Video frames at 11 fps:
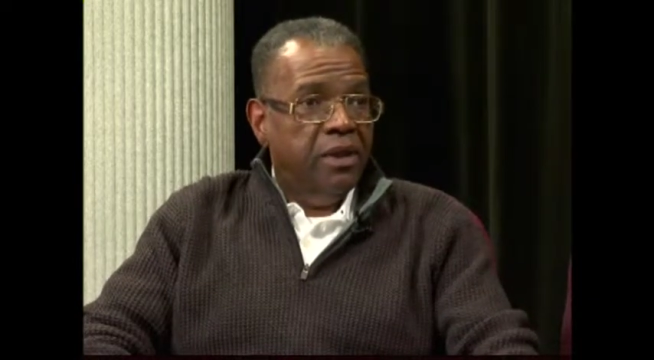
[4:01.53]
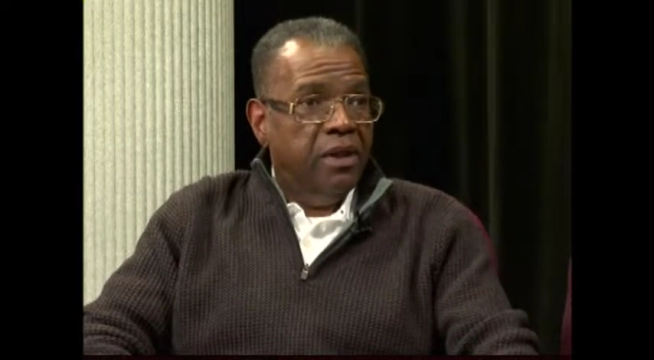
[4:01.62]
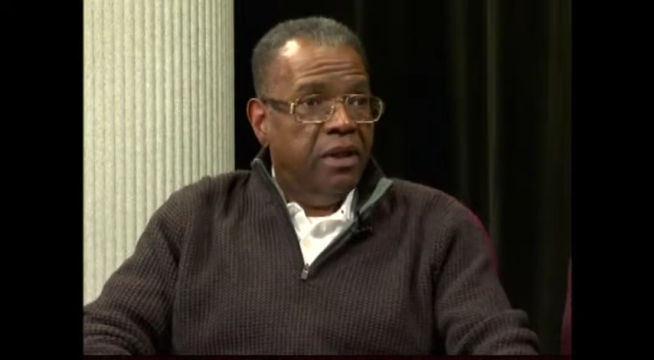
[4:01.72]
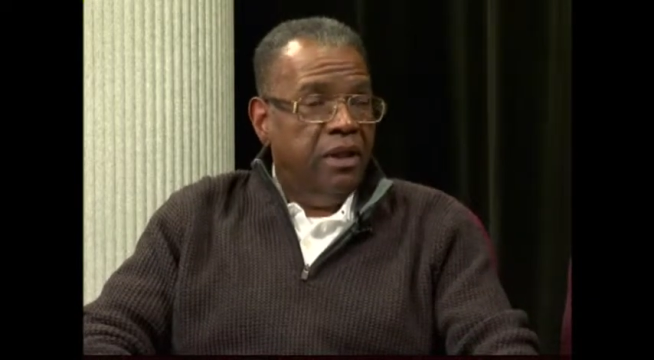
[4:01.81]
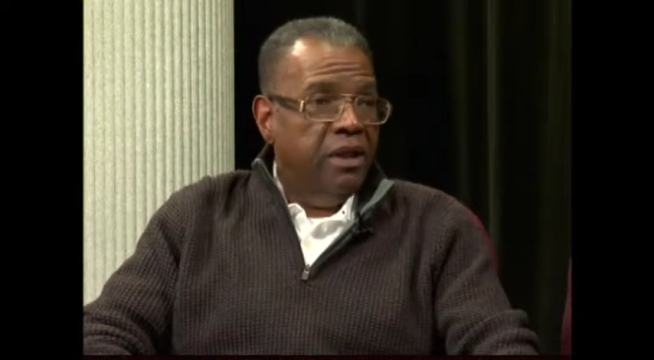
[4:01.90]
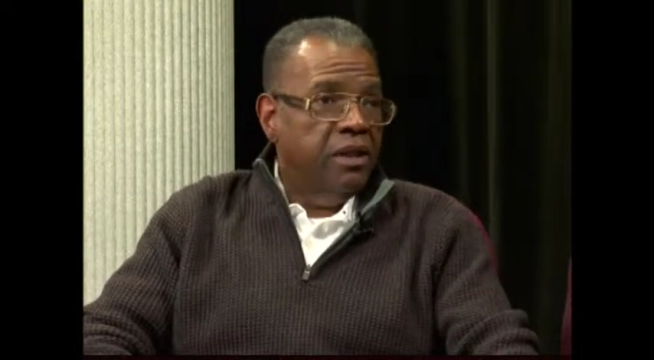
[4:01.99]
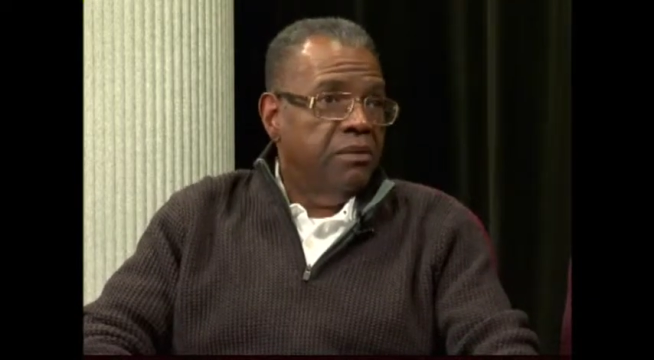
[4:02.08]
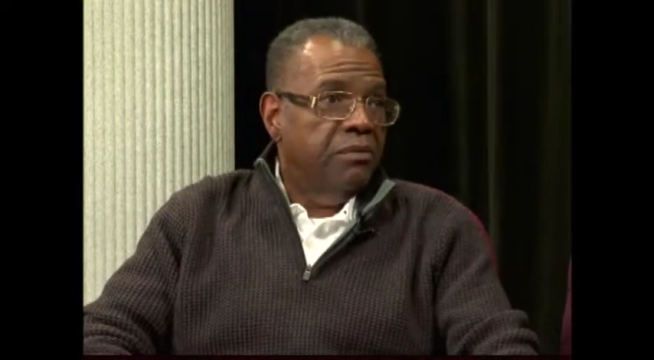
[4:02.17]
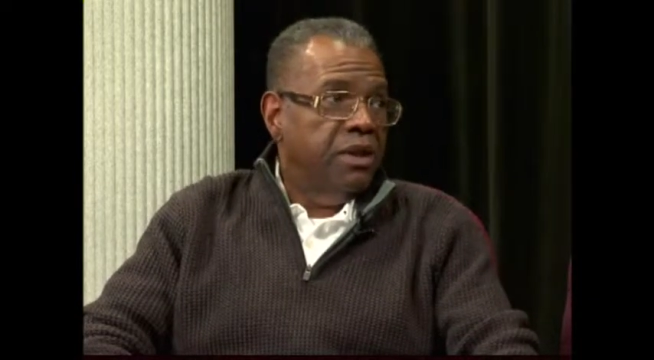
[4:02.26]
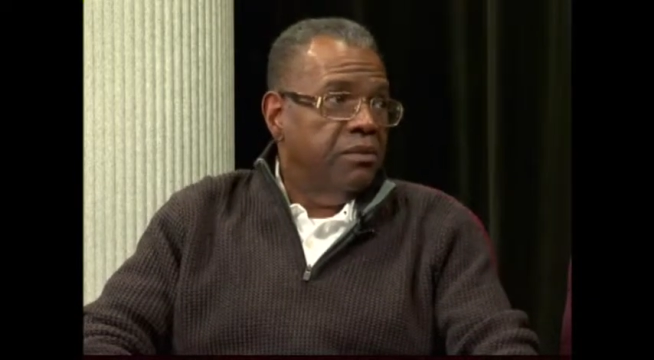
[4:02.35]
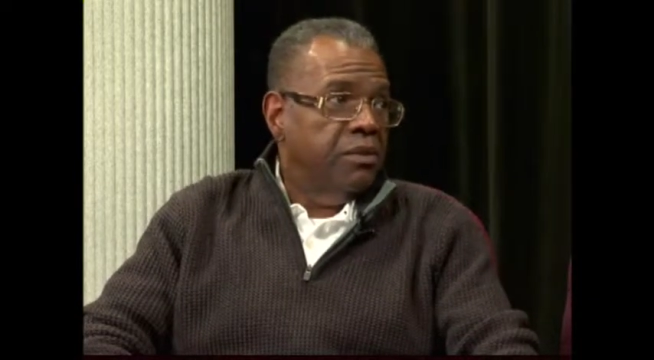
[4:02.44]
Clearly
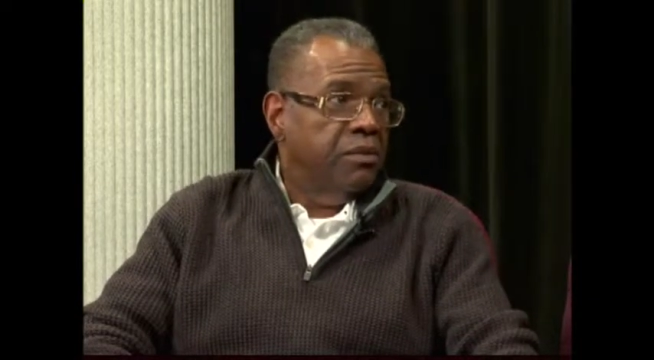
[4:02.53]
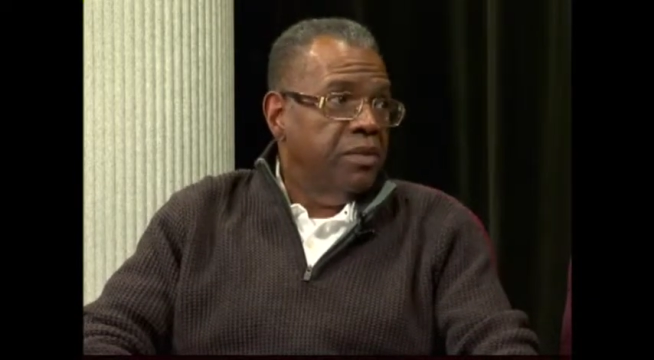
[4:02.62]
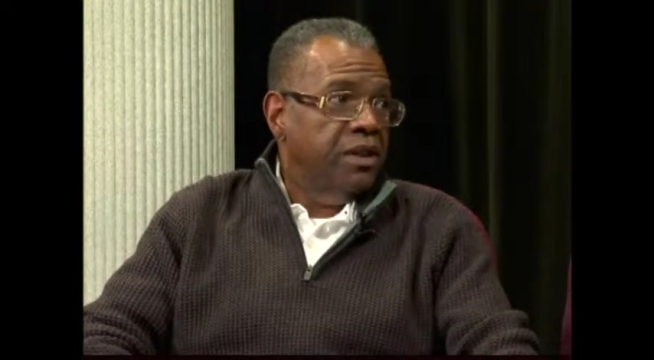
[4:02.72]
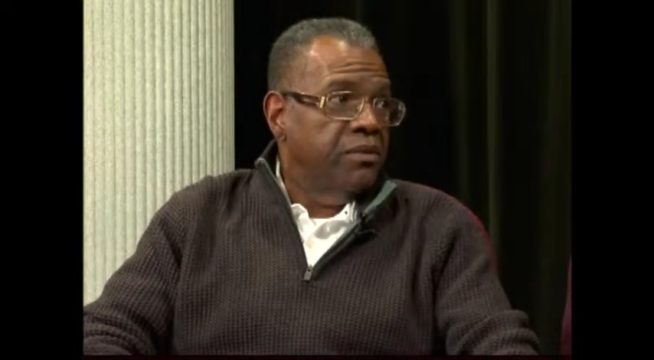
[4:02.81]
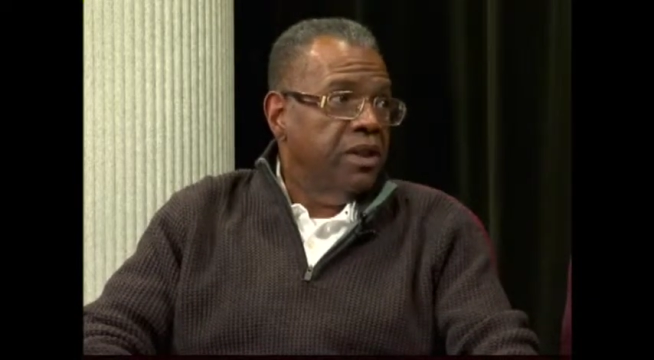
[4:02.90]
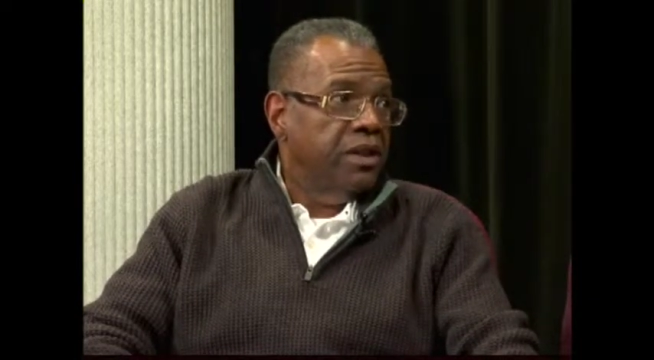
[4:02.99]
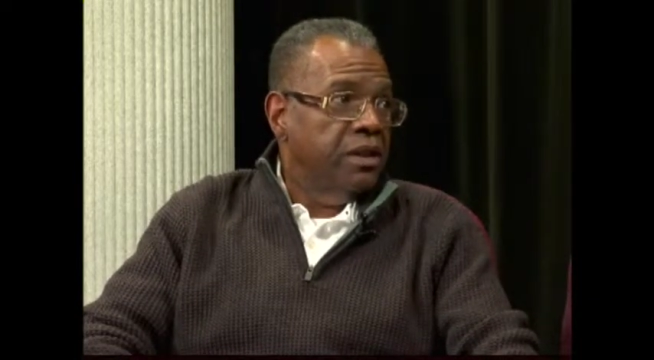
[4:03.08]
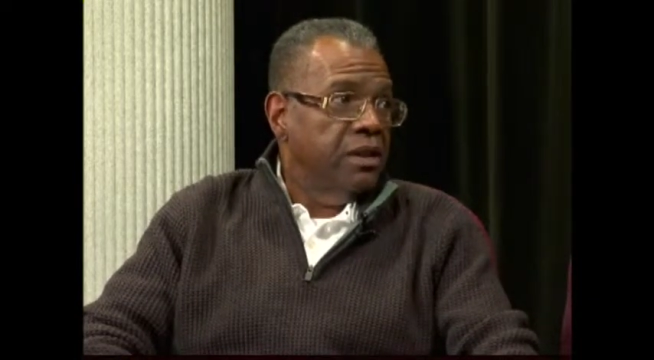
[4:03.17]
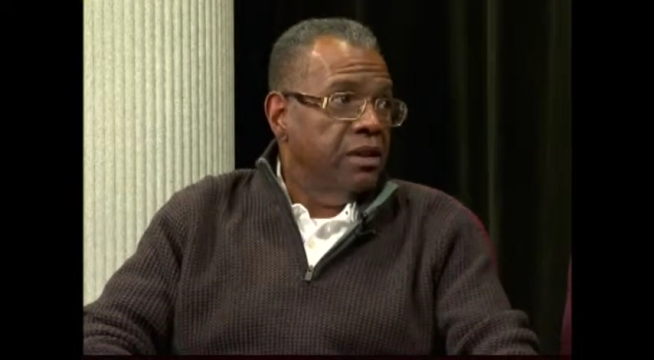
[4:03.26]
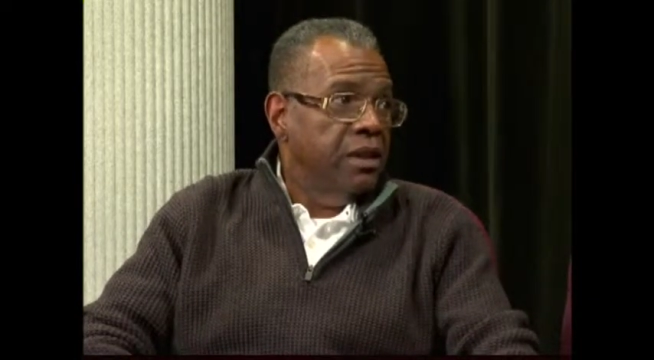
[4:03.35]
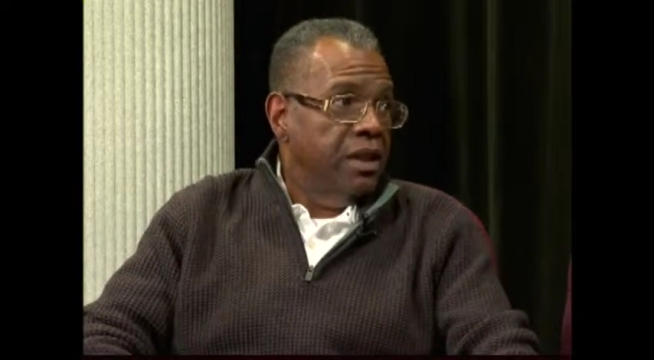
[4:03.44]
people, but it wasn't
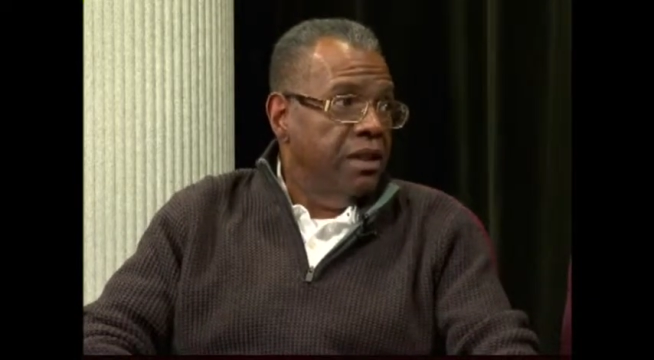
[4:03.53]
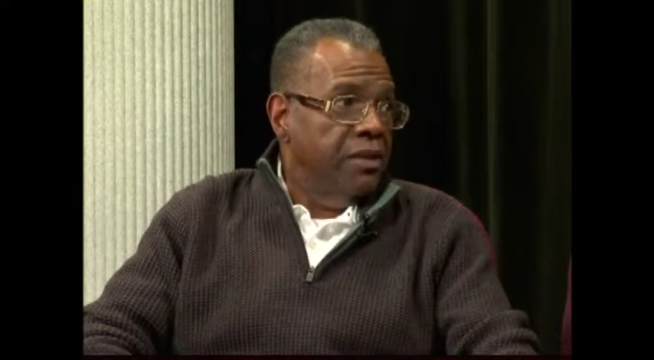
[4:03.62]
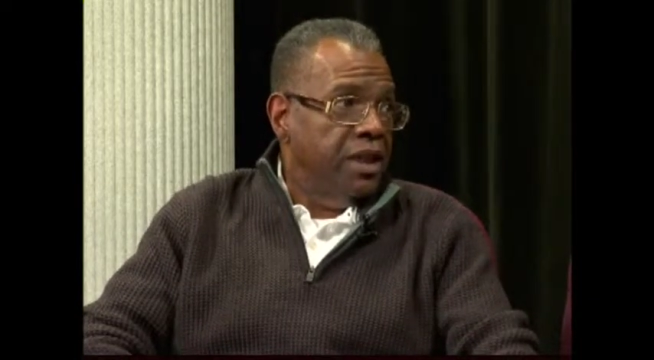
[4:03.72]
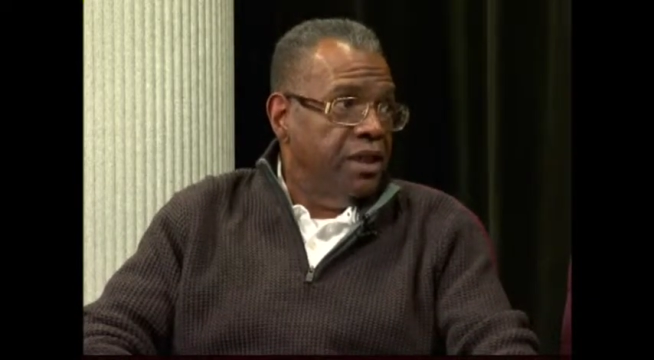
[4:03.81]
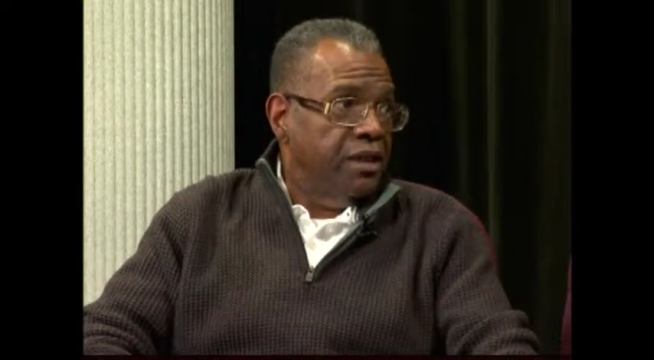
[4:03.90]
limited